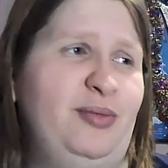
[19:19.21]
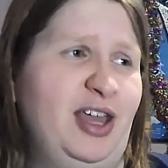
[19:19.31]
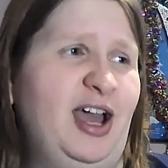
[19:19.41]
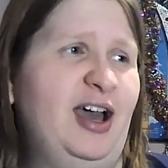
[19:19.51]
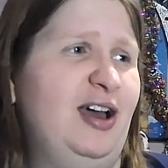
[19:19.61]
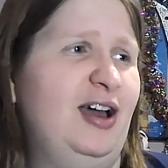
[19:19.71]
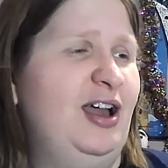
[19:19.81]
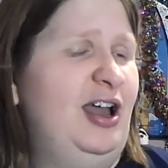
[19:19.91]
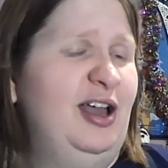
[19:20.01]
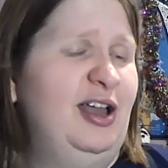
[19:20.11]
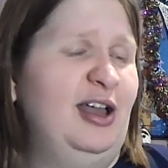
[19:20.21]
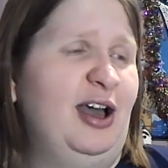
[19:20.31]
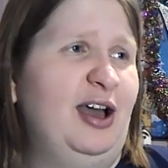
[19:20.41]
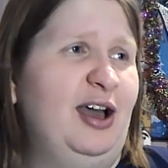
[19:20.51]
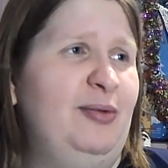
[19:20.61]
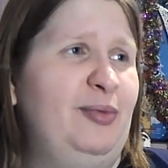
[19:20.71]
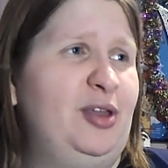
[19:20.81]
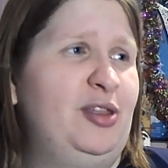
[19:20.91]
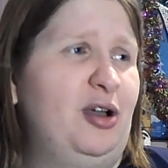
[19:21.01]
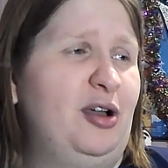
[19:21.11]
Yeah, uh, we
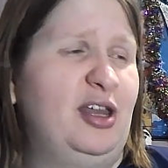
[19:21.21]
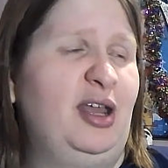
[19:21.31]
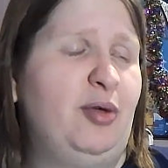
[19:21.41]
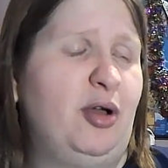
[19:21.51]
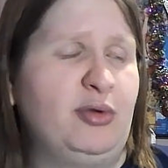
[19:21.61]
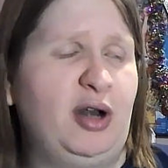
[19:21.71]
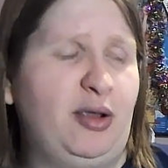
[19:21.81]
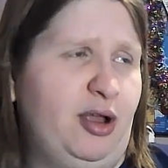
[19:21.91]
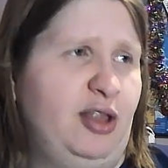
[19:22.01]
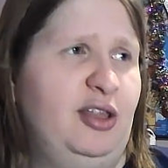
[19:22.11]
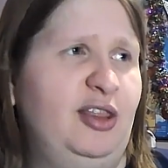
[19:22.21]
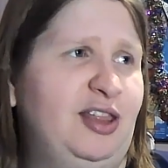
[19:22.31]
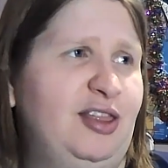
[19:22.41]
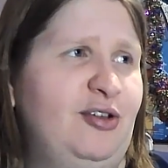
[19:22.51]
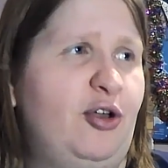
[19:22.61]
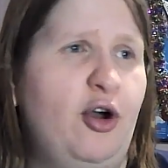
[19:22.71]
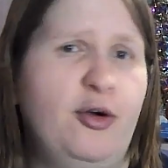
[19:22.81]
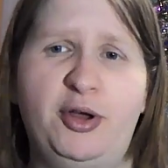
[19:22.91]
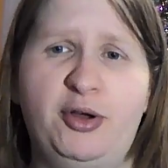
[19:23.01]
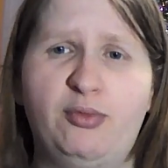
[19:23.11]
saw Kinemon running around on like the
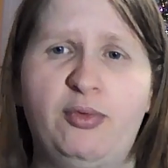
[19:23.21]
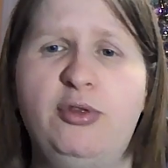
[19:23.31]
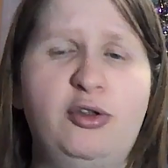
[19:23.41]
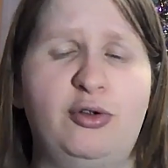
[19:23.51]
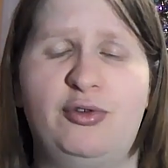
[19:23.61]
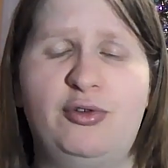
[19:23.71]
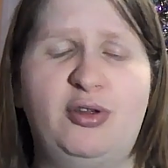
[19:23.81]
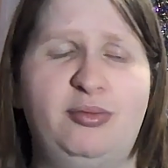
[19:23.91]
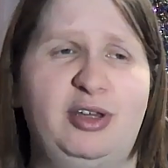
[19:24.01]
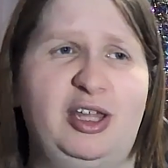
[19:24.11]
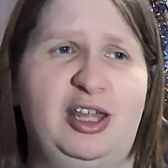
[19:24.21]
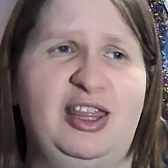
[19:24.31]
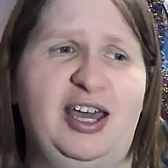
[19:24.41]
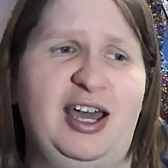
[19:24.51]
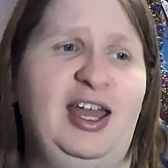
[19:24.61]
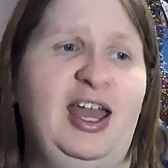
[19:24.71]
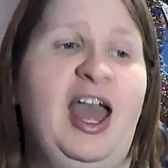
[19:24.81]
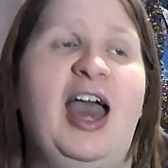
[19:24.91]
coma roosters or something like that,